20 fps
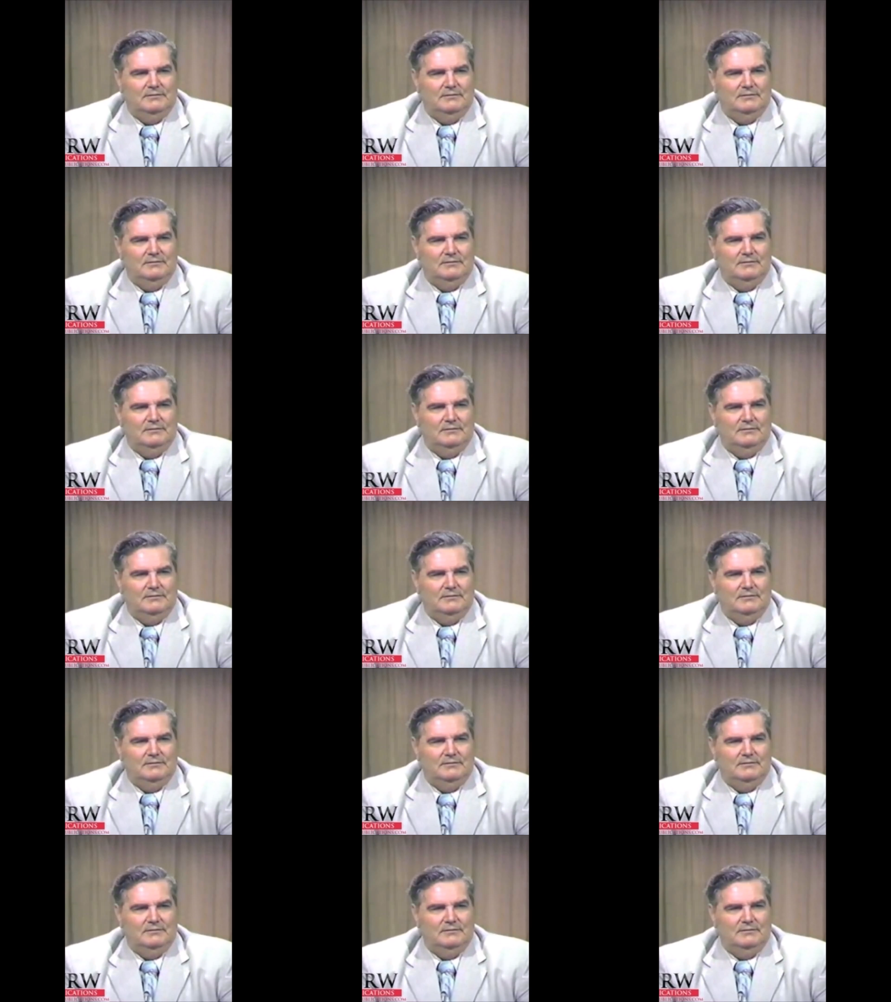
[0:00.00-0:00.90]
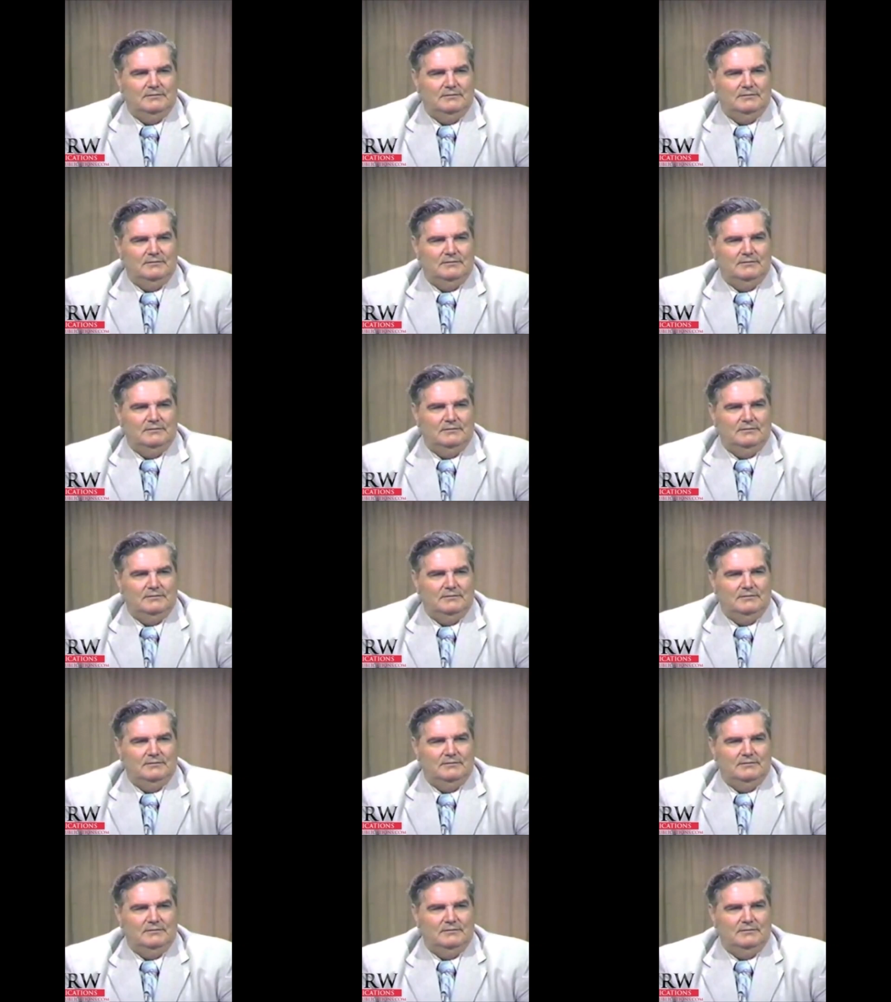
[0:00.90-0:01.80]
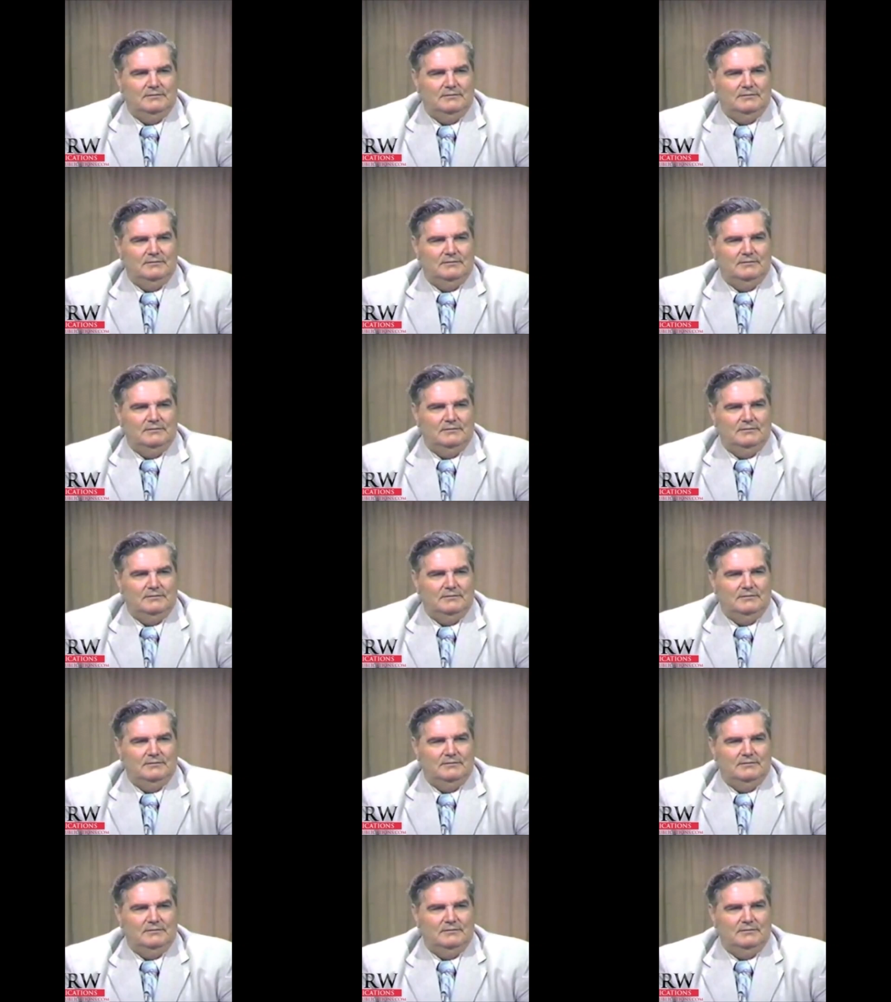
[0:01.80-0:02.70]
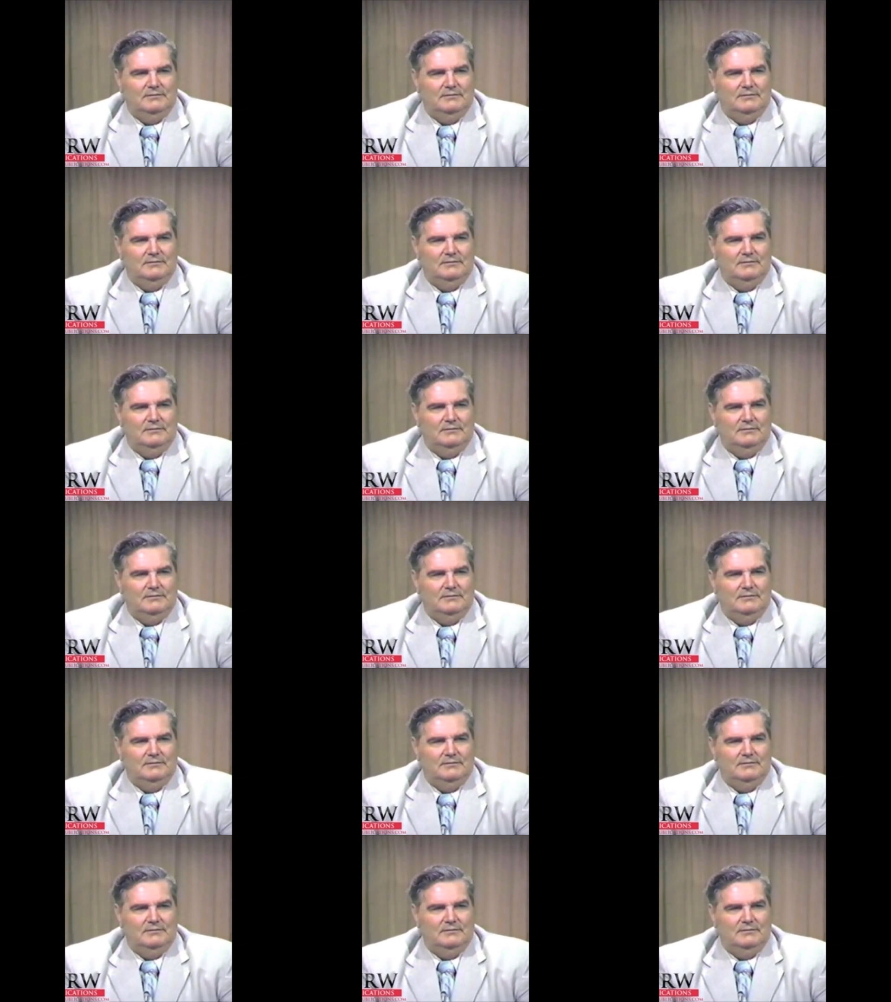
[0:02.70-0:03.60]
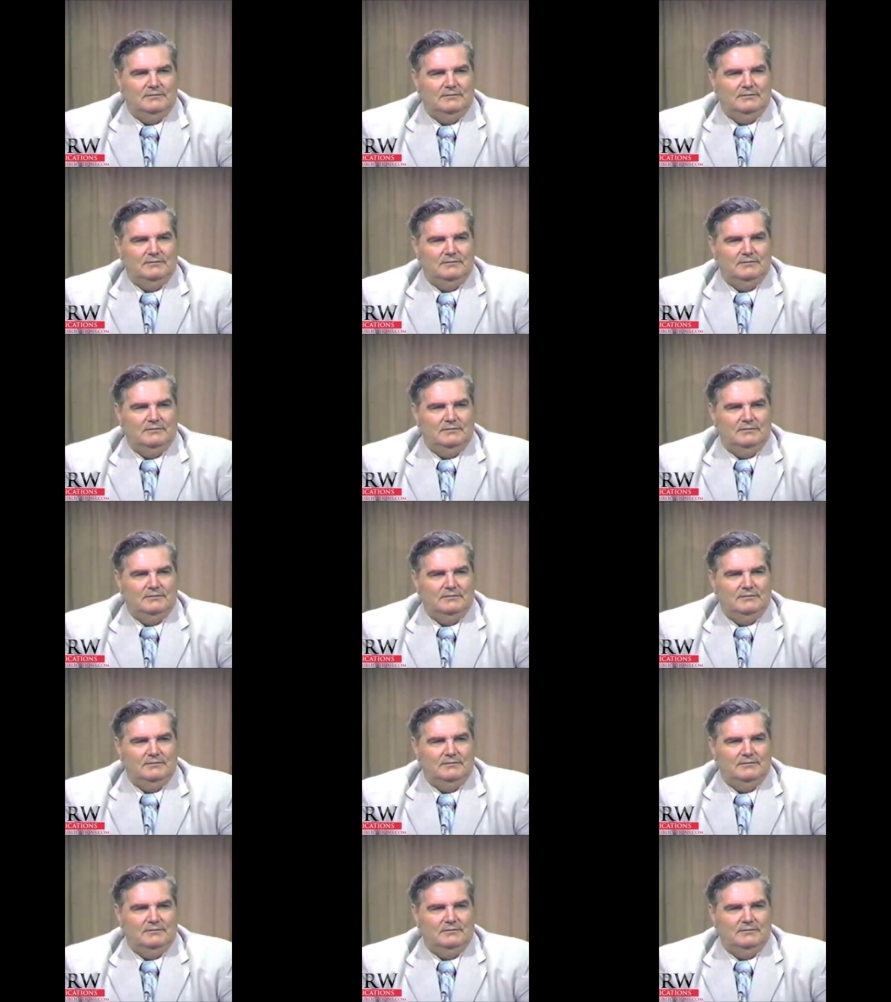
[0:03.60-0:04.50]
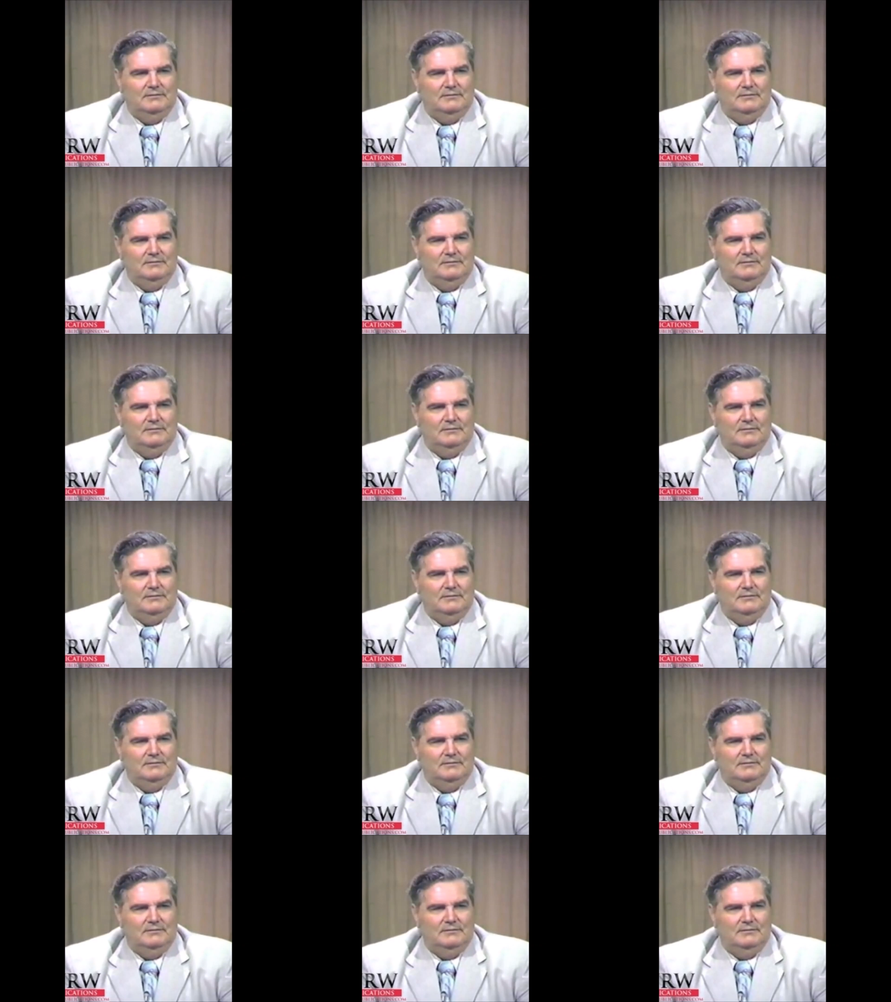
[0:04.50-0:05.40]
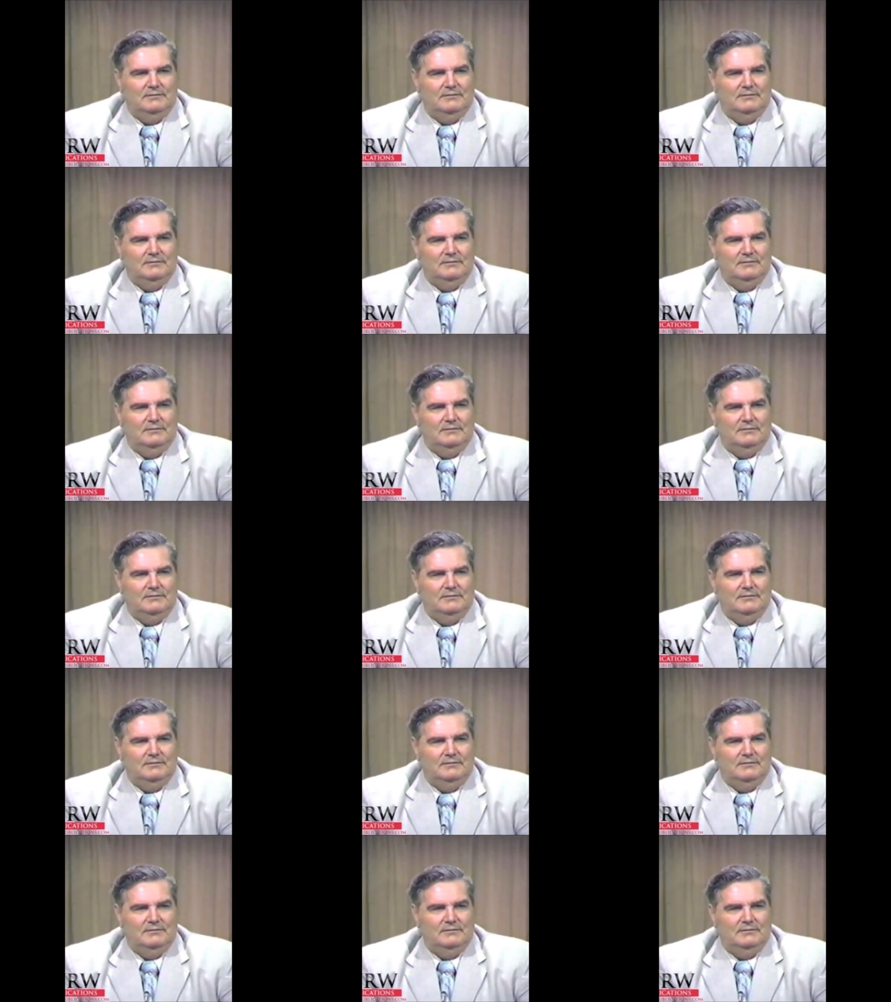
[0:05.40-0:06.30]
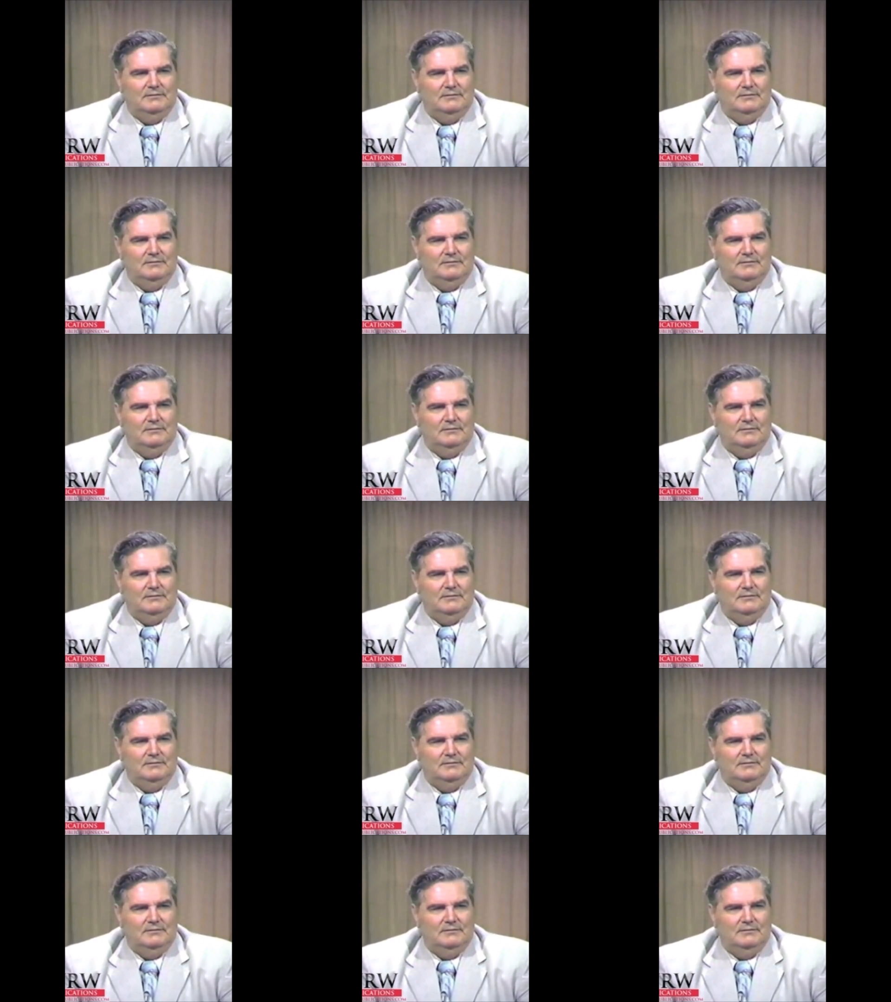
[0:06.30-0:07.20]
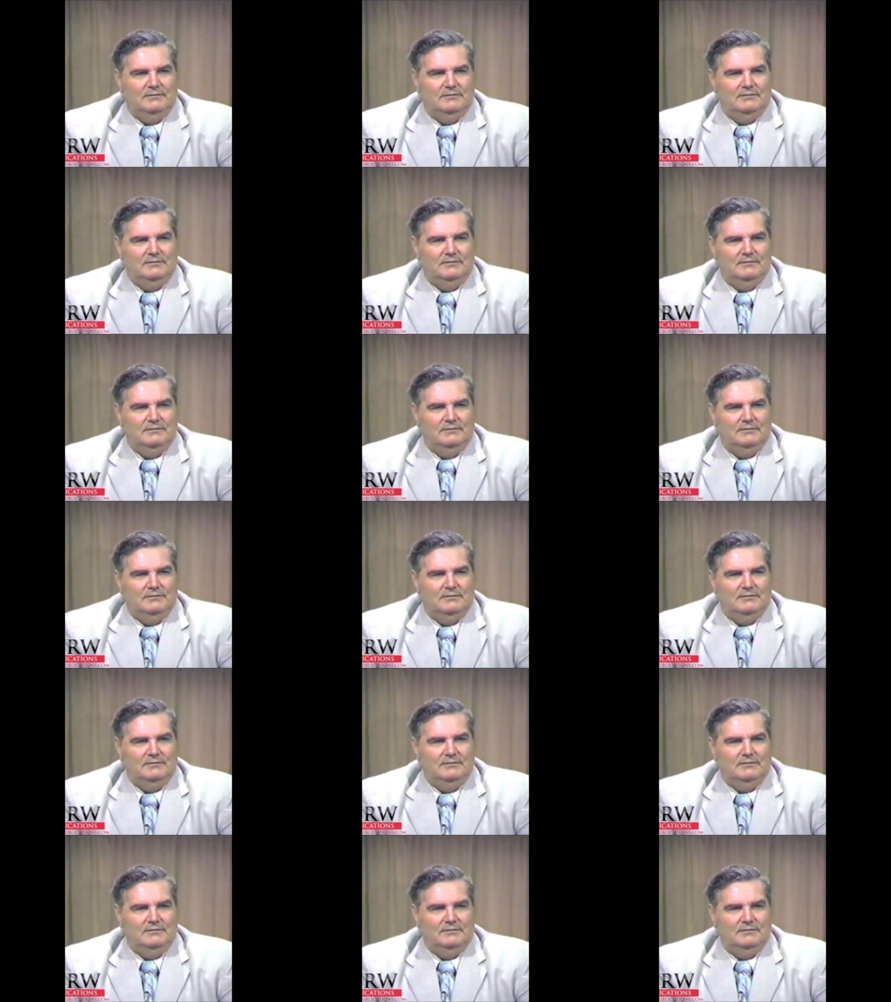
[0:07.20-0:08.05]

The face doesn't move, so there is nothing to read.